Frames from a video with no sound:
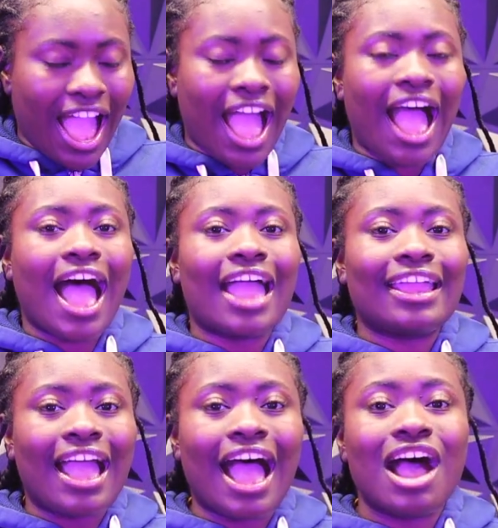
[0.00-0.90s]
I
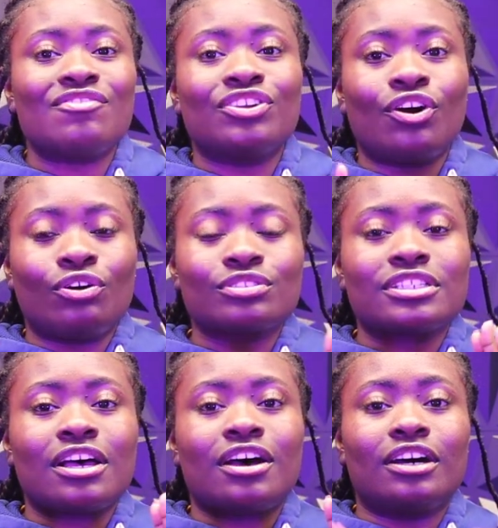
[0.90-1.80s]
have an
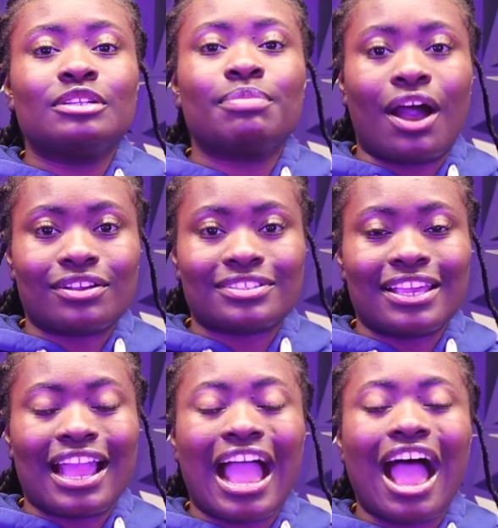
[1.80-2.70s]
Ulta
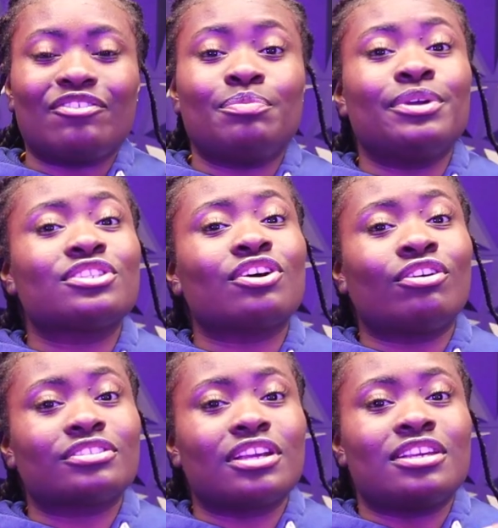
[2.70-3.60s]
unboxing. I haven't been to
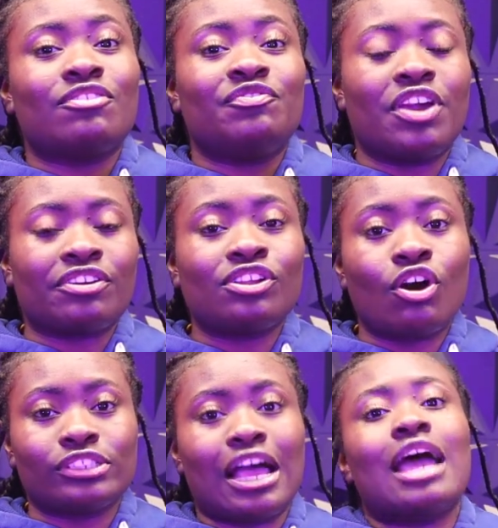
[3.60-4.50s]
Ulta in a very
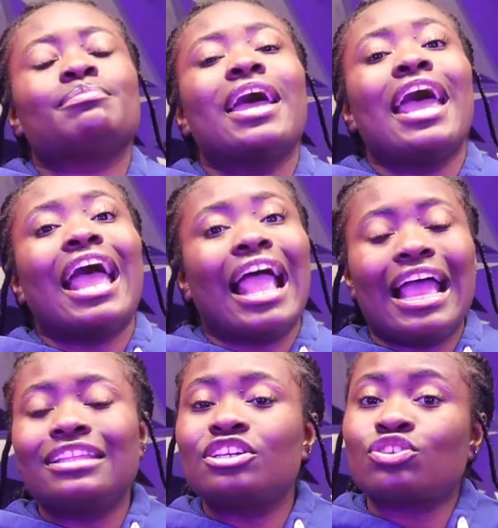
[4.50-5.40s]
long time.
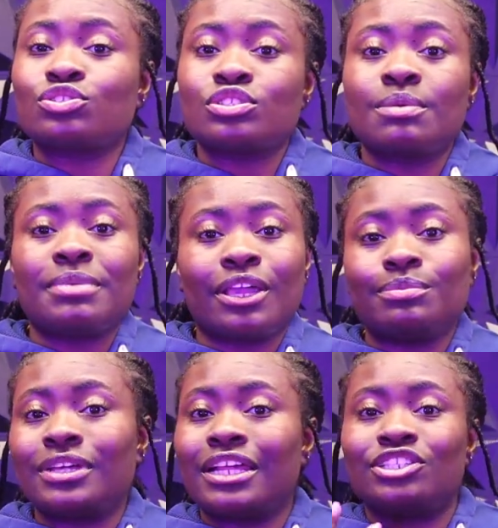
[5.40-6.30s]
And there's also some
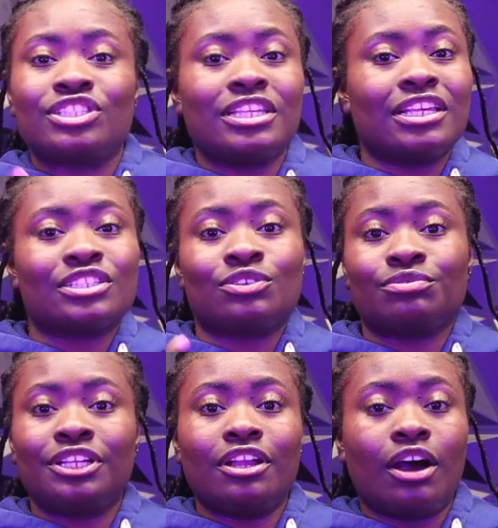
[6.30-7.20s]
makeup that I just needed to
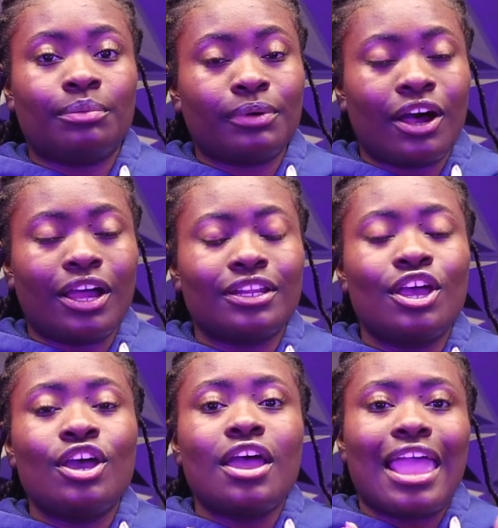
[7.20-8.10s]
be up on
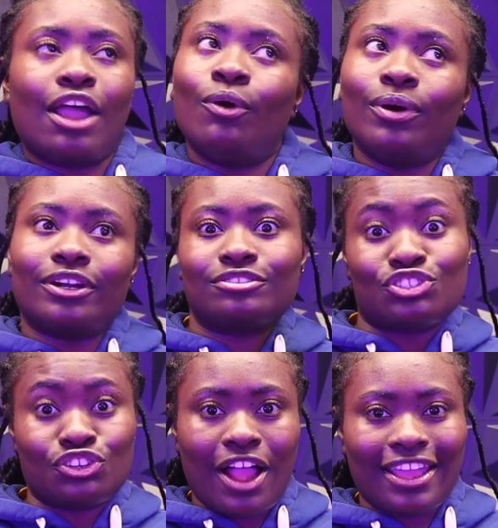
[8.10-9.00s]
or
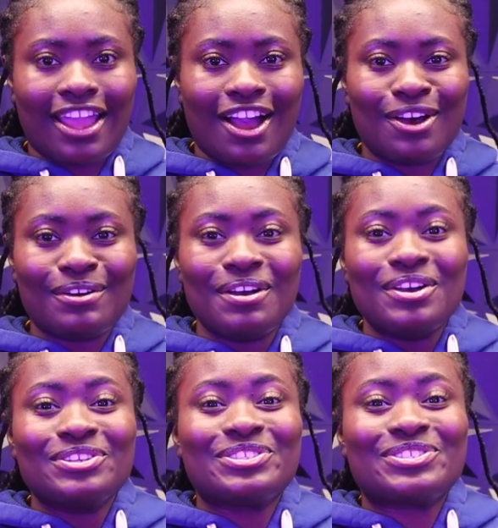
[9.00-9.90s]
try out.
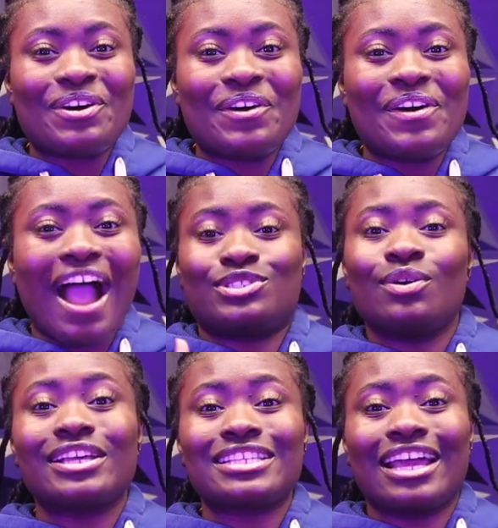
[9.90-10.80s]
So,
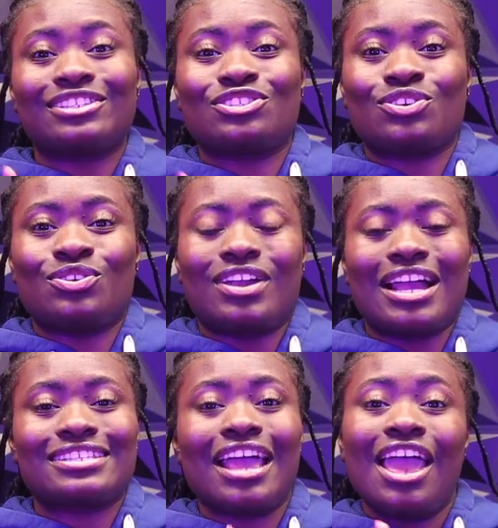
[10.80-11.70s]
so excited to show you
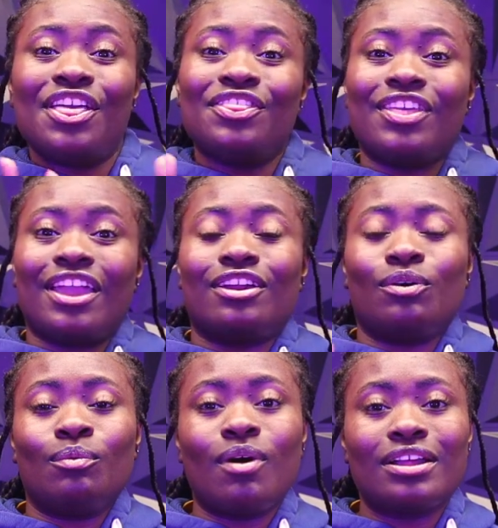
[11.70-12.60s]
guys
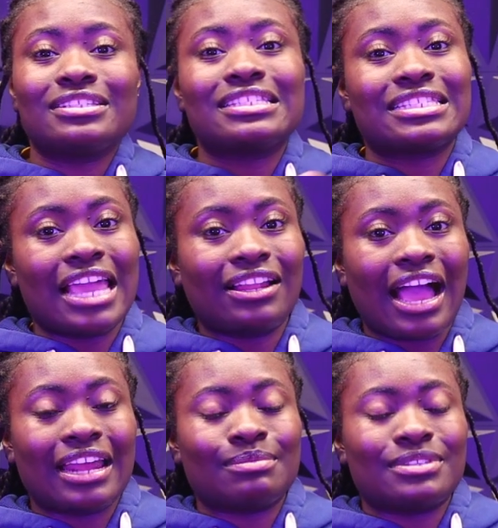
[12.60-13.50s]
their one sale
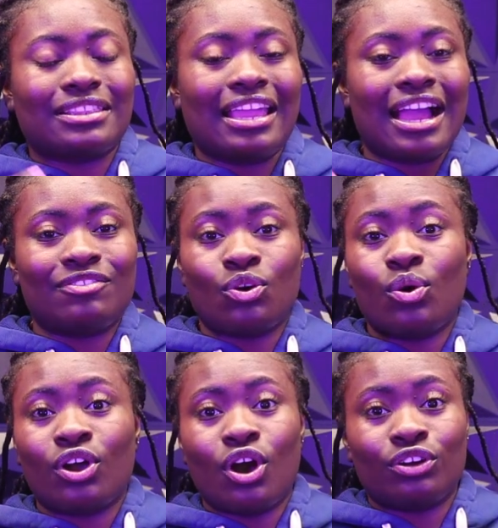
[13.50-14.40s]
items that they have
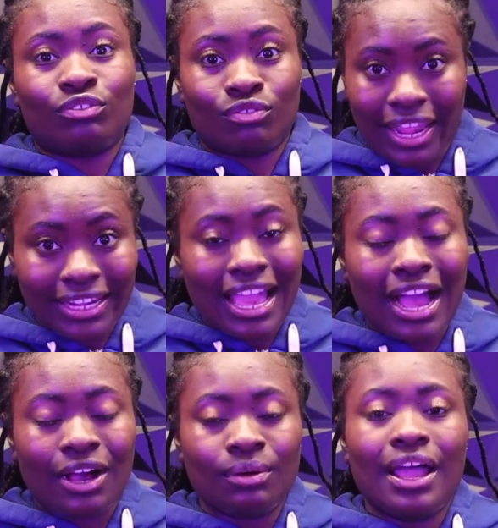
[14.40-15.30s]
going on right
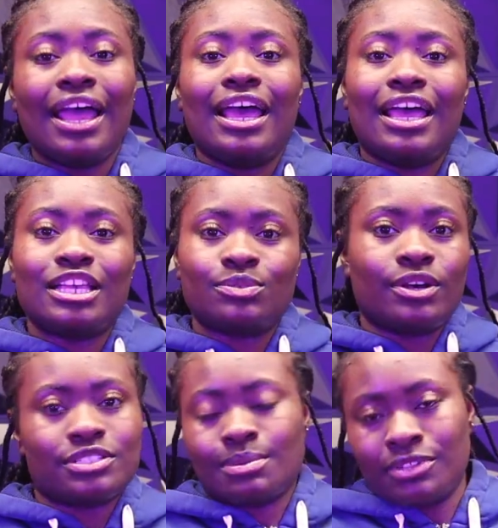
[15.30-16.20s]
now, as
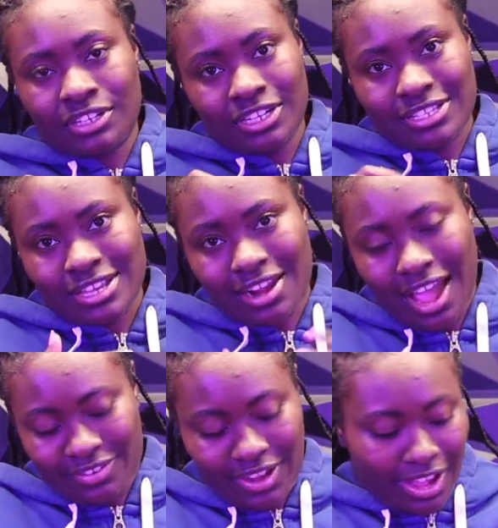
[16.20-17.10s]
well as some of the goodies that
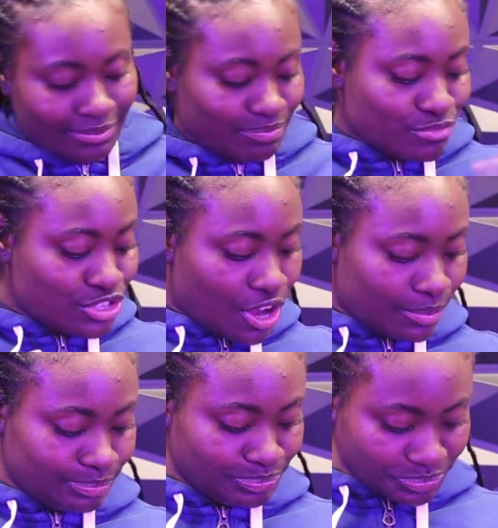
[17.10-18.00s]
I've got.
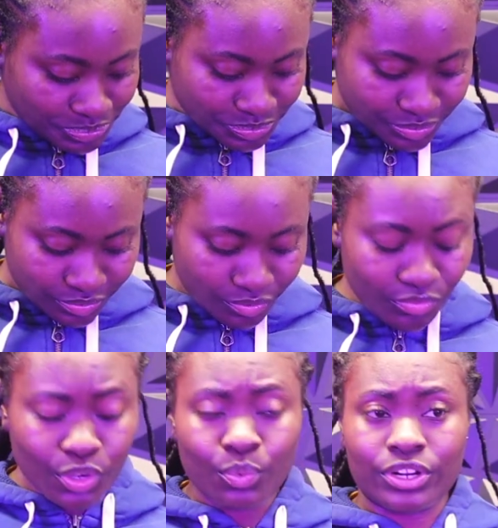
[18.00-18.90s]
So,
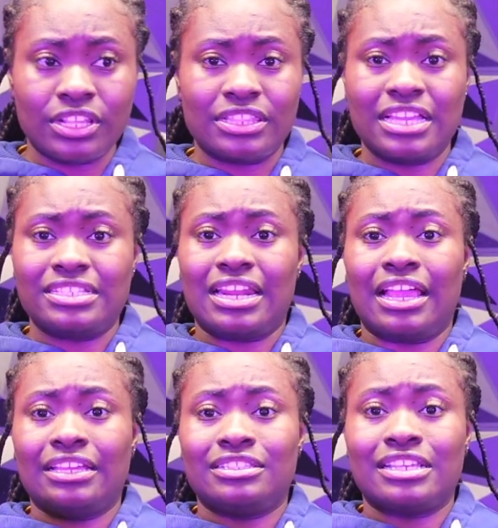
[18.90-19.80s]
one of the things that
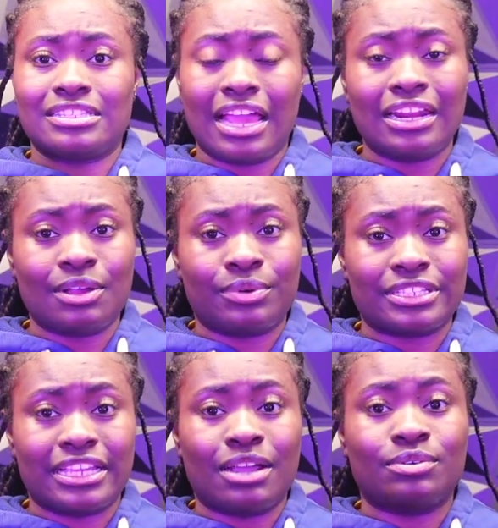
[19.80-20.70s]
I decided I
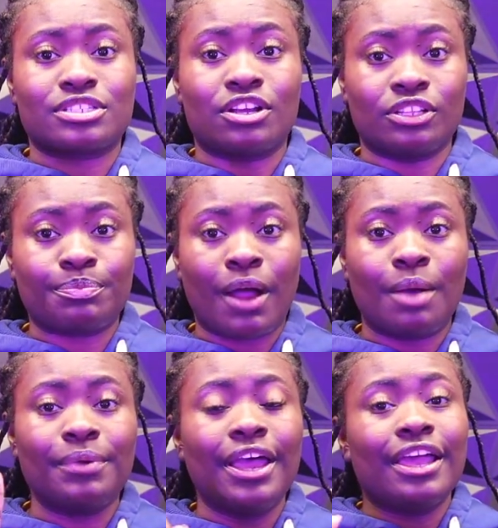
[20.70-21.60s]
wanted to get was
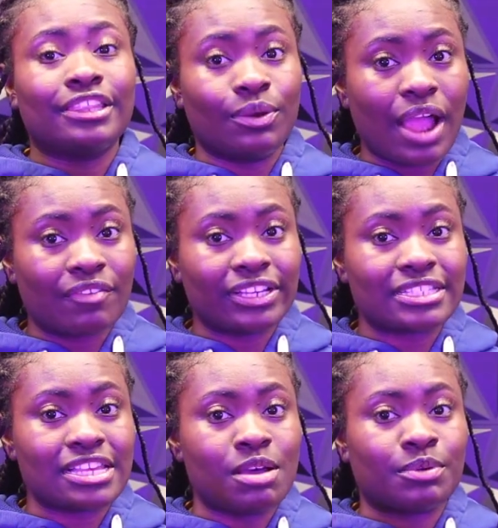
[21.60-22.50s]
ColourPop. They were having
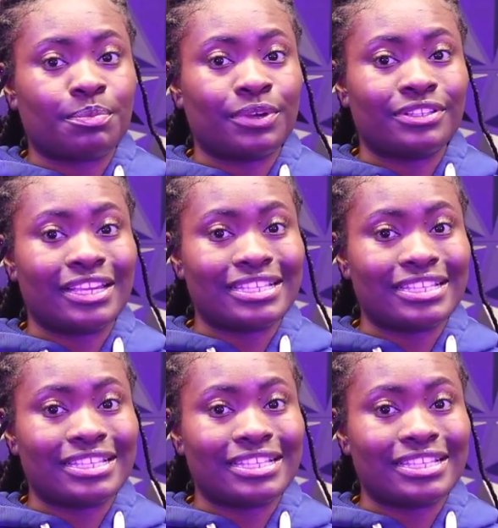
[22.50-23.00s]
a sale. I'm going to put the